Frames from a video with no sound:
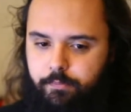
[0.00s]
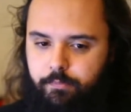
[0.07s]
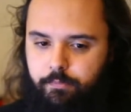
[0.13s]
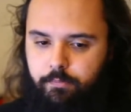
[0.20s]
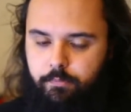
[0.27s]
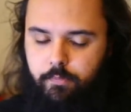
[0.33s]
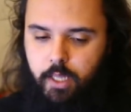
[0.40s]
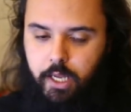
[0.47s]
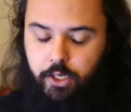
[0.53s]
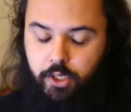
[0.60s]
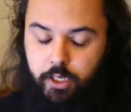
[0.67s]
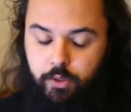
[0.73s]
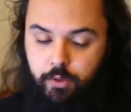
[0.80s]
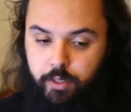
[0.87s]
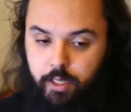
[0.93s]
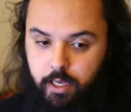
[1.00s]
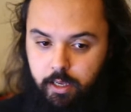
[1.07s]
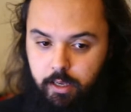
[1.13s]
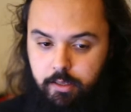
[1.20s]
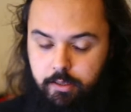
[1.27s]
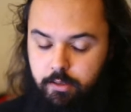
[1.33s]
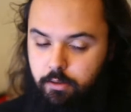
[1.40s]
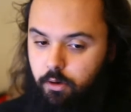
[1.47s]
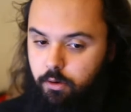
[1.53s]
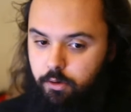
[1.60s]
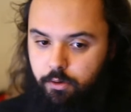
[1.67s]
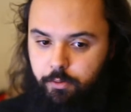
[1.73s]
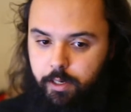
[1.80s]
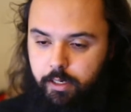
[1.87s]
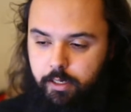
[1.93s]
actually, today is not a
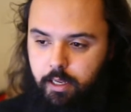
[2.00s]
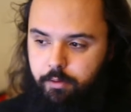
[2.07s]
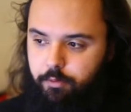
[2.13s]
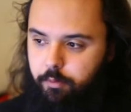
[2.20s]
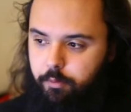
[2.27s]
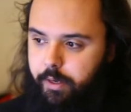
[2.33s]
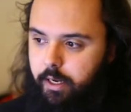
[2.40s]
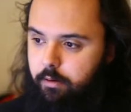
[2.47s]
great day for pain.